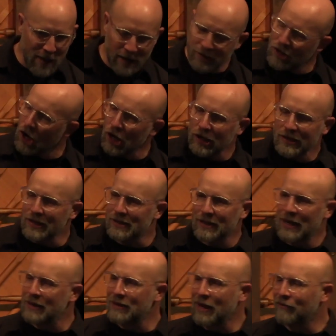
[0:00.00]
A darkness
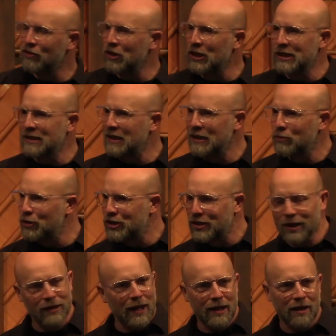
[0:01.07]
can never extinguish
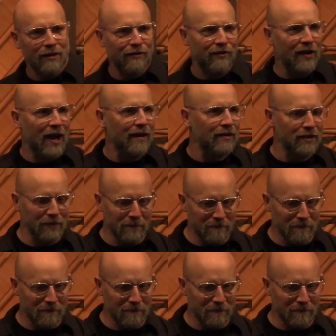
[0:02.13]
the light of the Father.